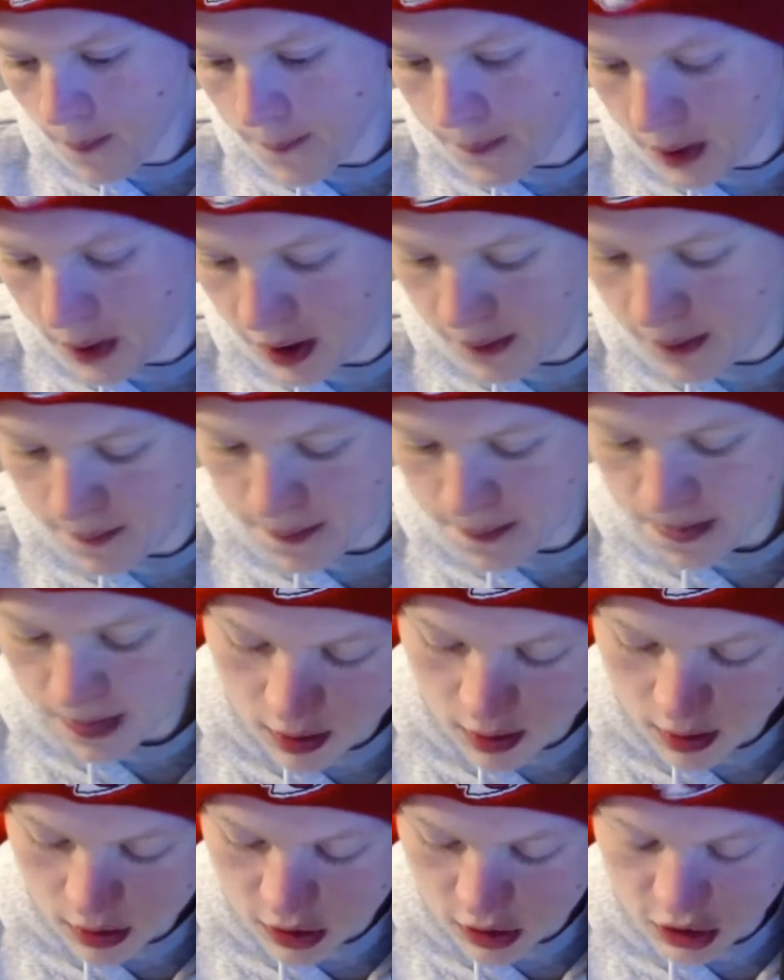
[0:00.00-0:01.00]
But
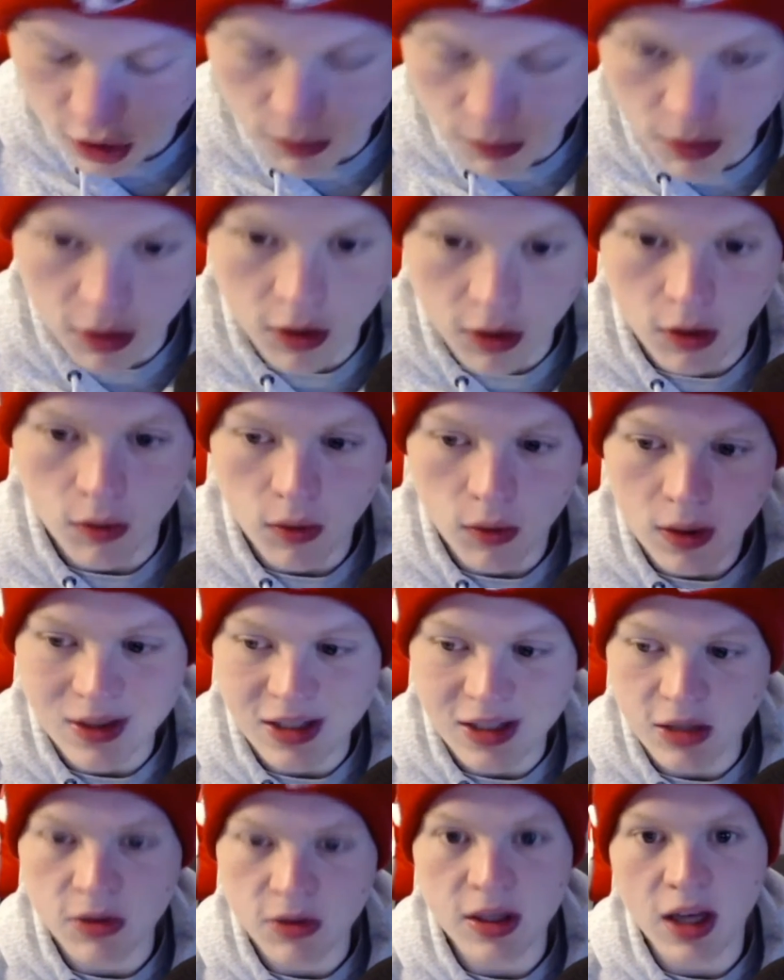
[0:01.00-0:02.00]
Joe Burrow,
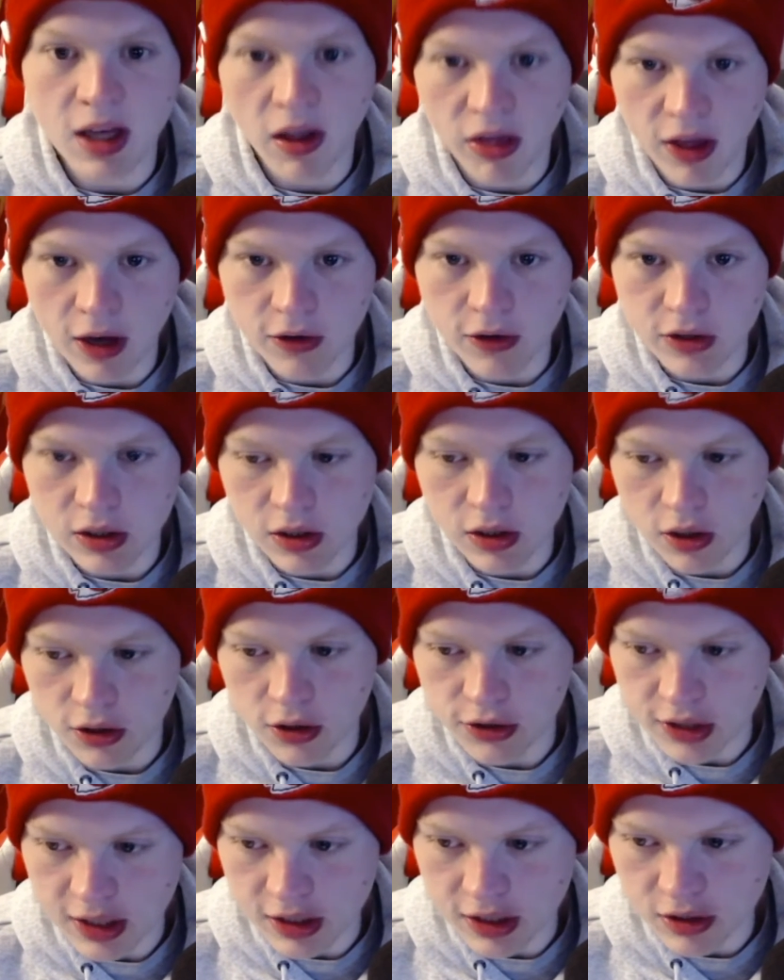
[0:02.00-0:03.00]
nearly 1,000
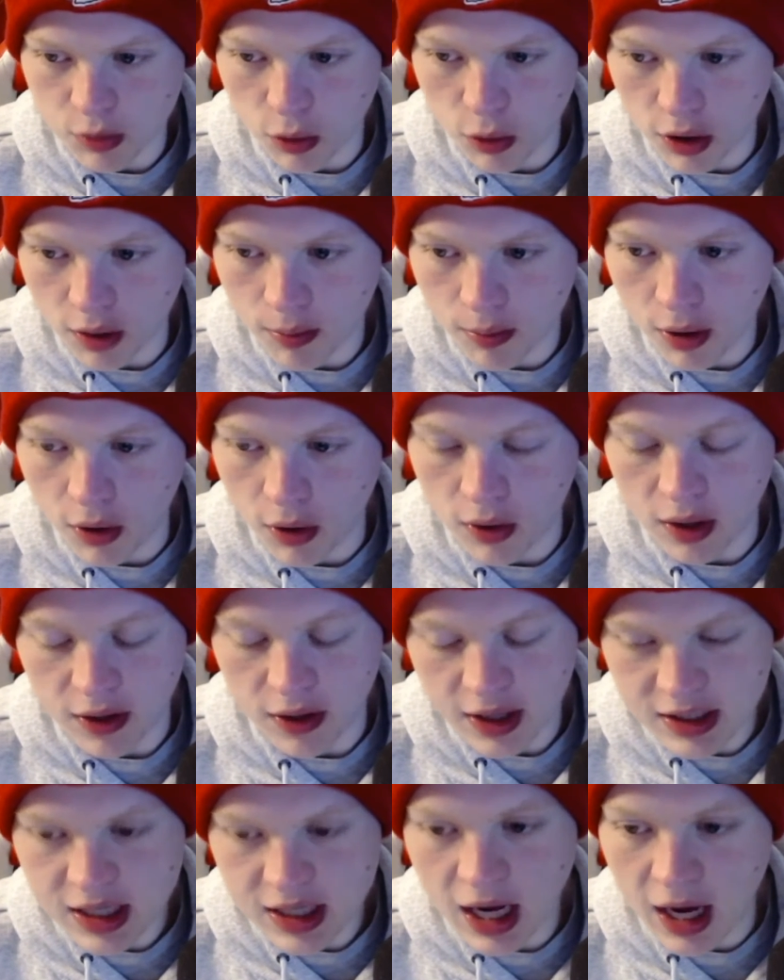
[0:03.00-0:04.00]
yards against one opponent.
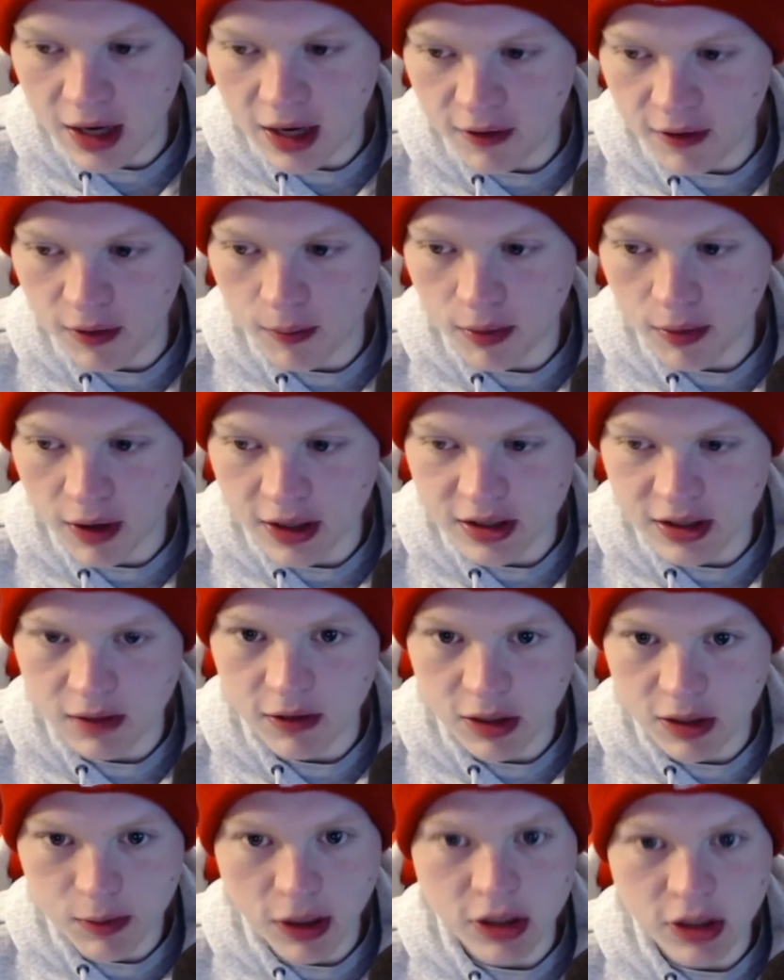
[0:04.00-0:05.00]
That's kind of impressive,
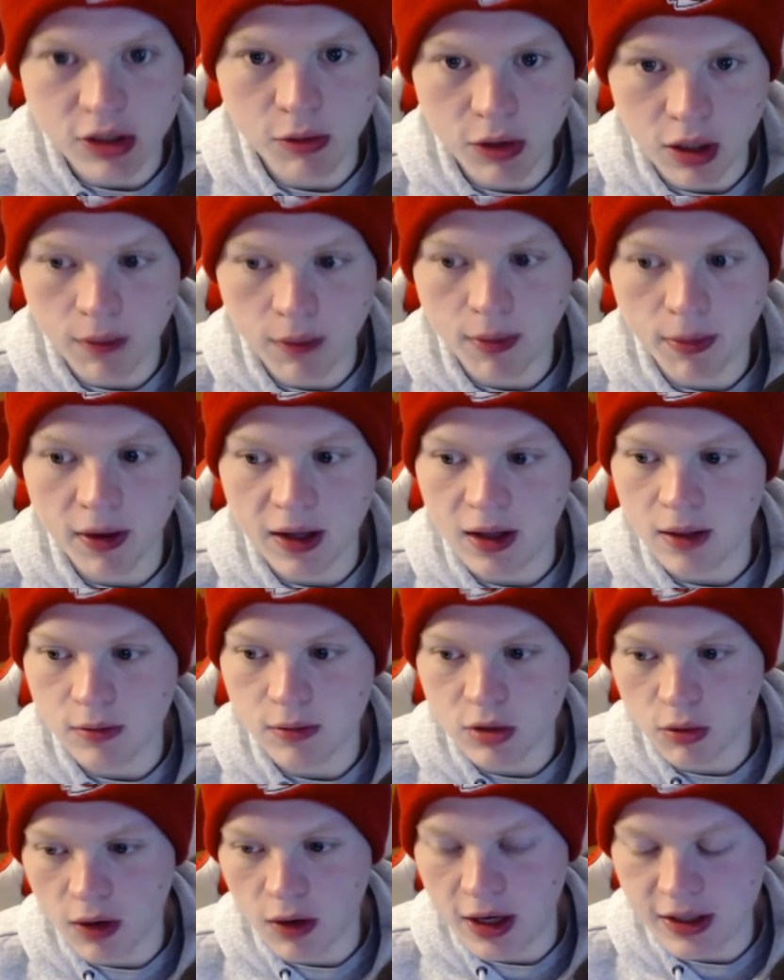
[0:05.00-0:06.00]
especially when you play
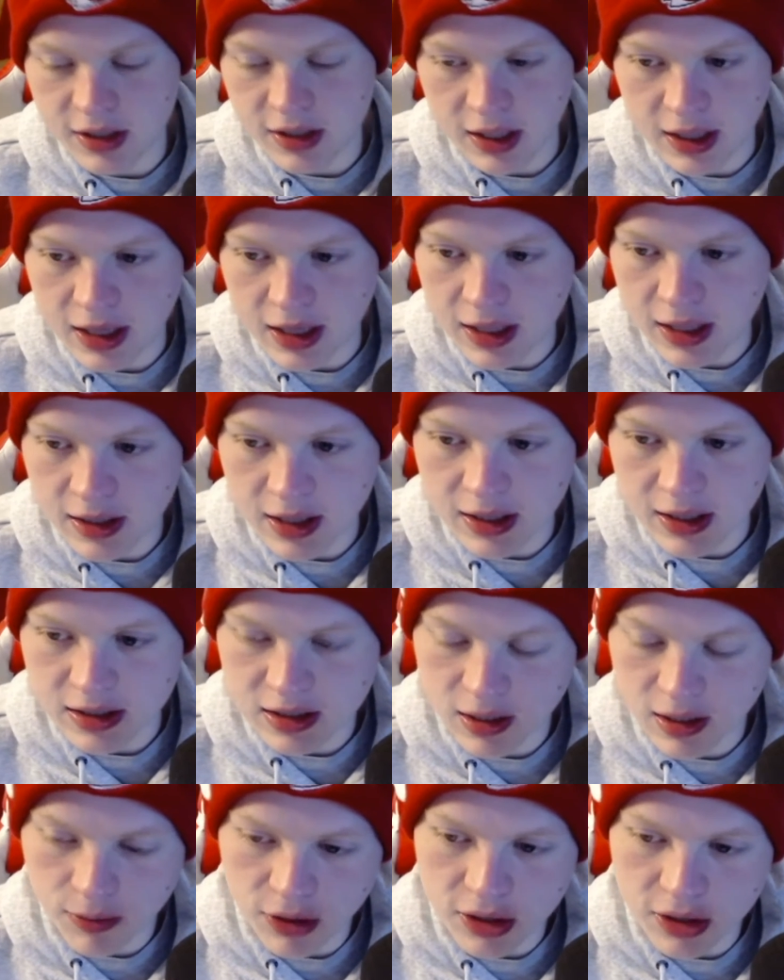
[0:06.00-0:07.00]
them twice. I think that's
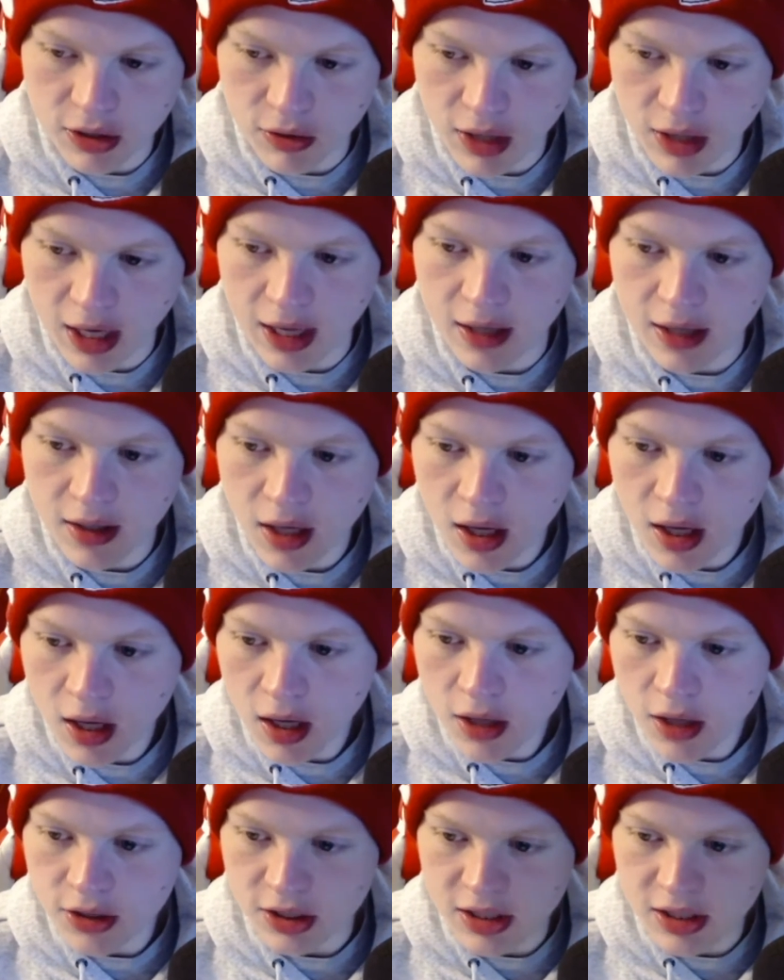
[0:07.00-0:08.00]
something you can't
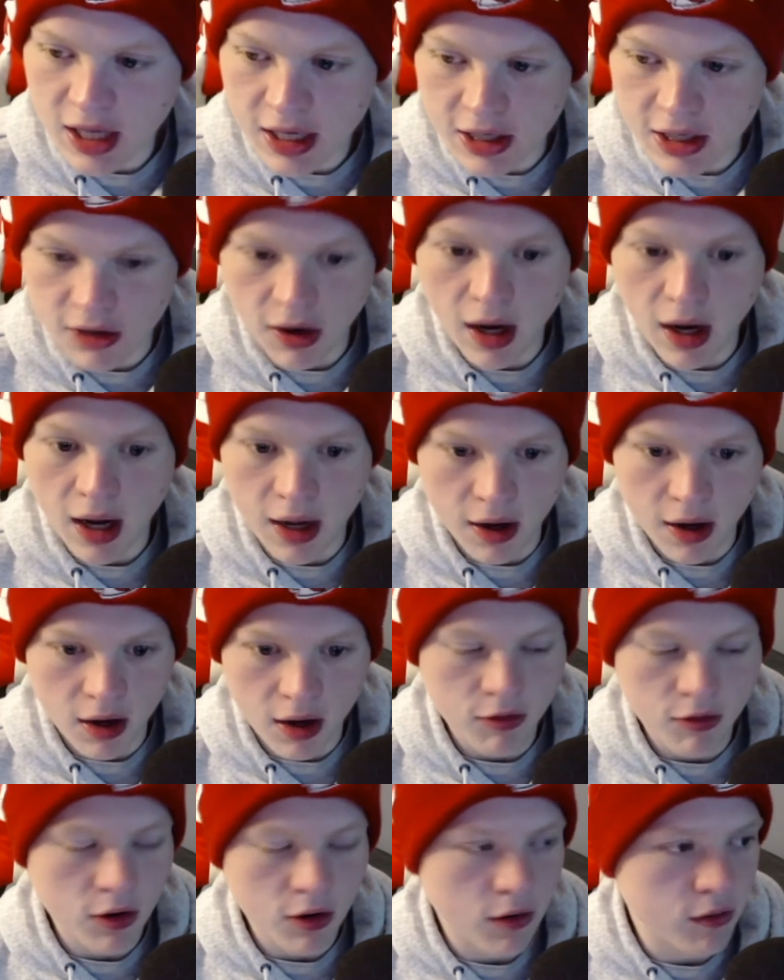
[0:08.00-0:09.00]
just take your eye
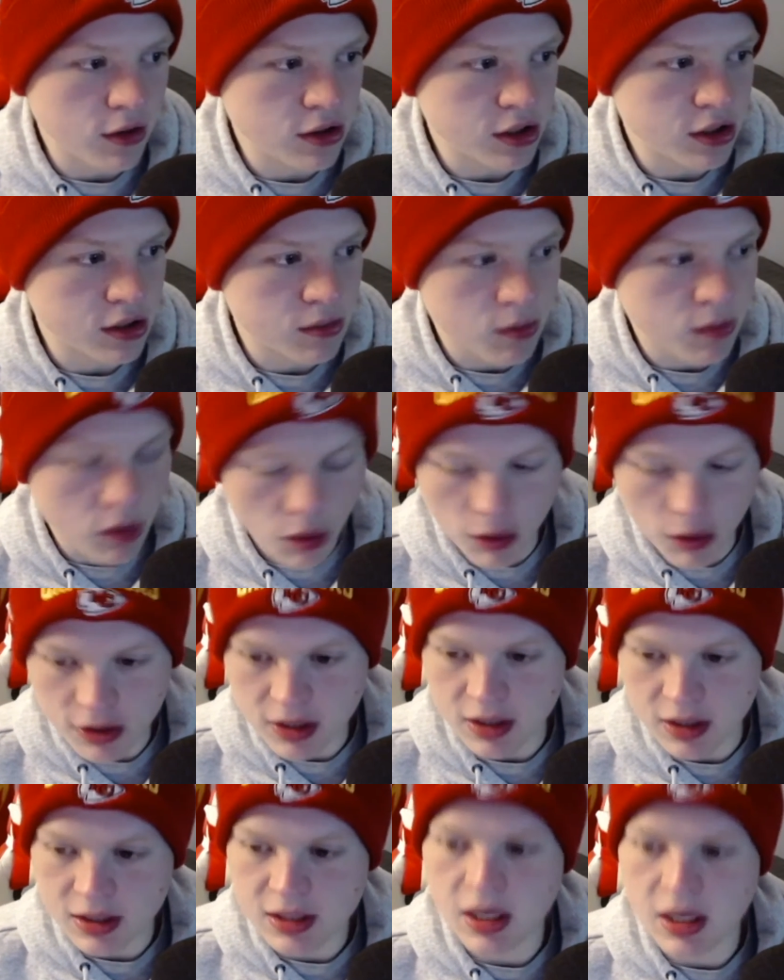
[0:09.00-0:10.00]
off of and just throw it
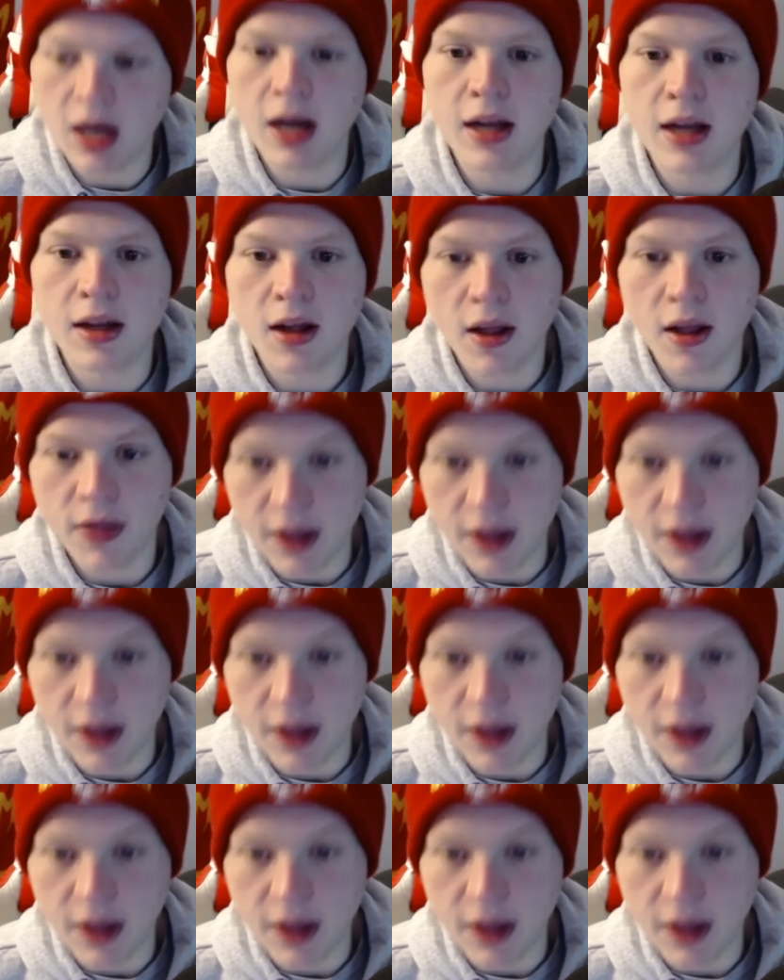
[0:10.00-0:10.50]
to the side.